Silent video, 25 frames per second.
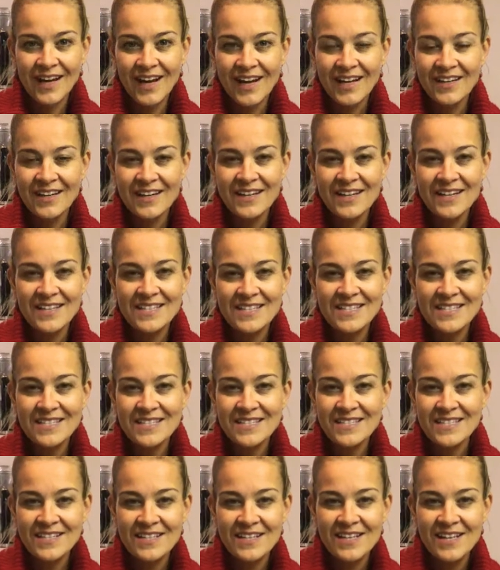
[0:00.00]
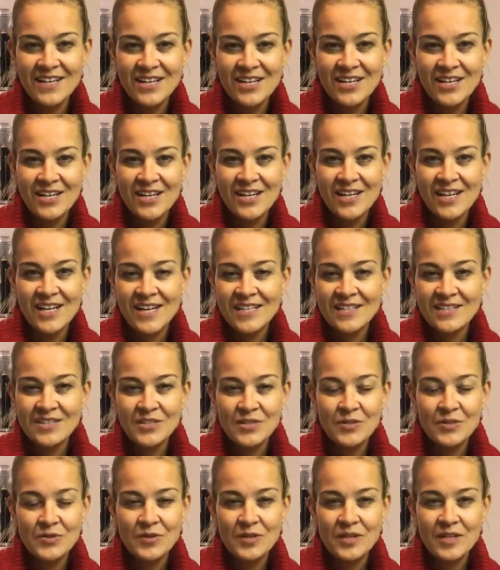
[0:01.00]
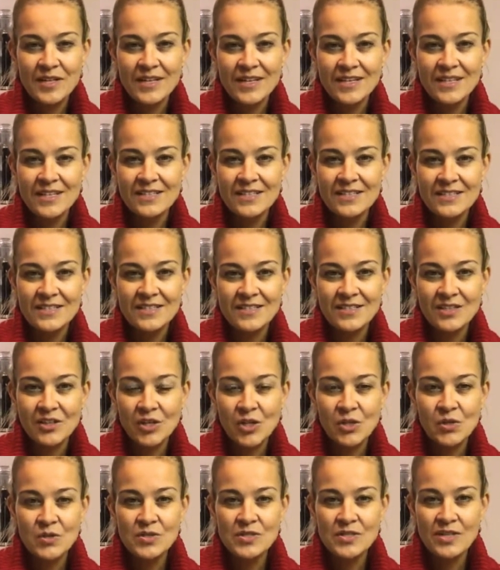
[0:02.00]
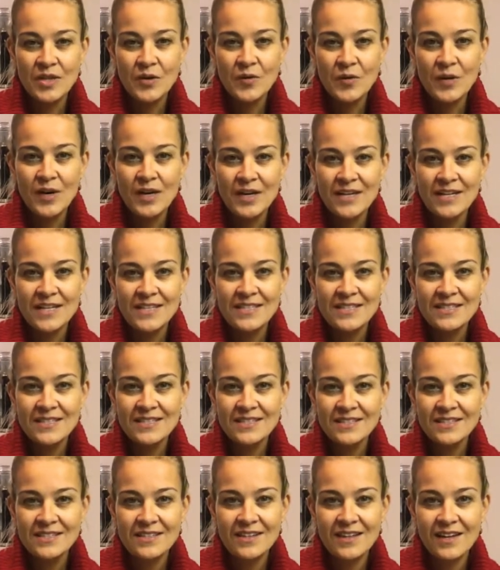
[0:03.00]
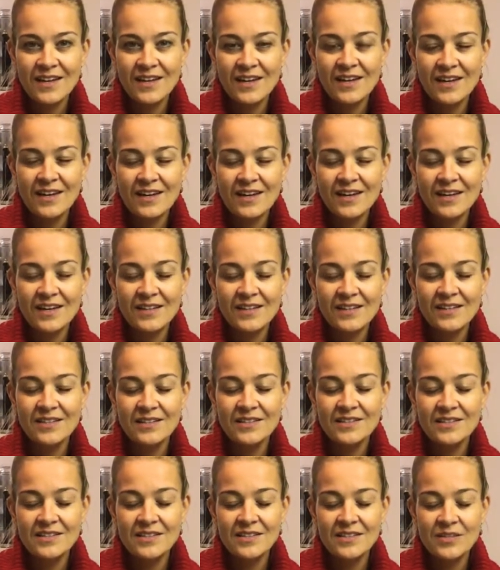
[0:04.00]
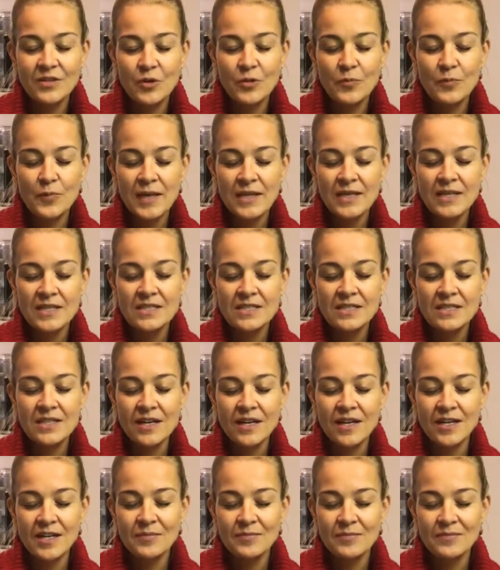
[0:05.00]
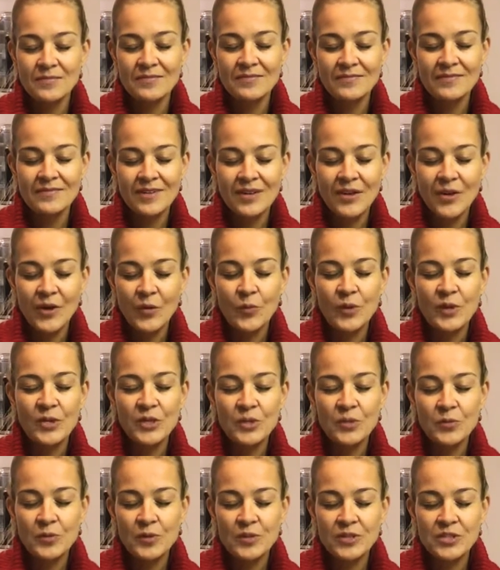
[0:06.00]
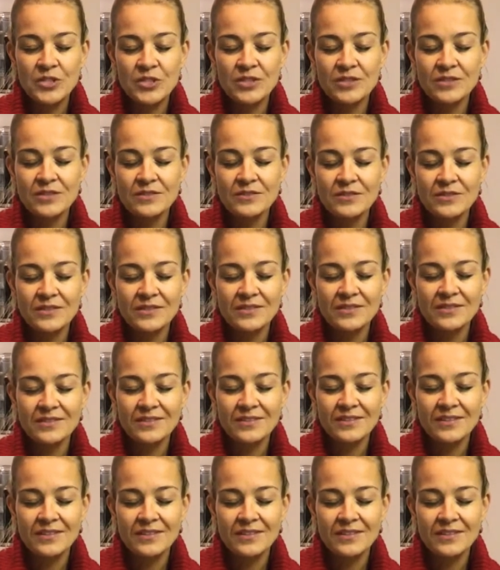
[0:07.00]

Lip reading: Hi guys, let's go ahead, close our eyes and go back in time when you were children.